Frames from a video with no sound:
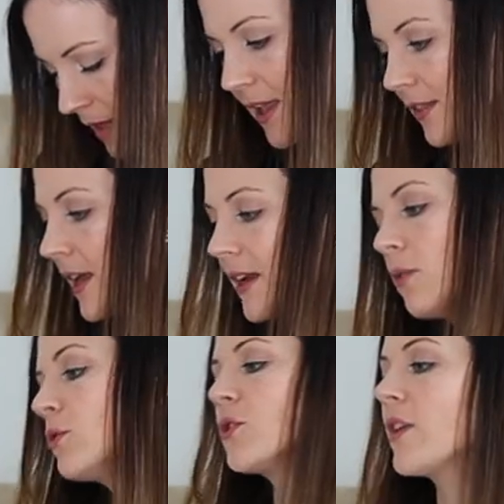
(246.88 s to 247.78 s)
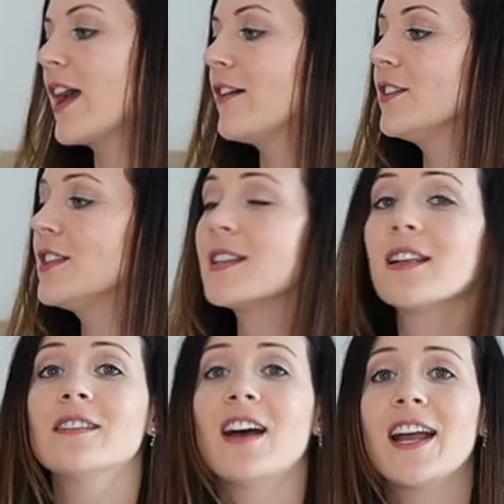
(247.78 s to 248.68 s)
And then I also have this
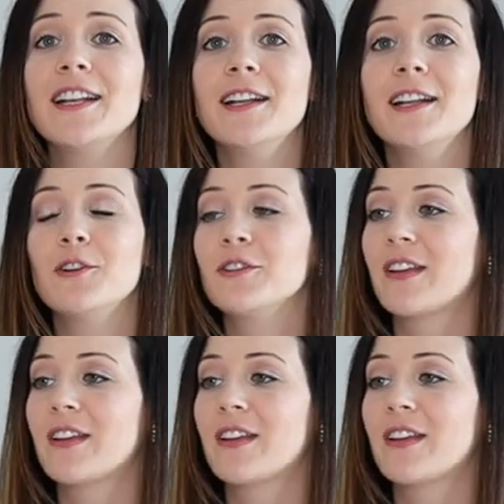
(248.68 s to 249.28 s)
tiny little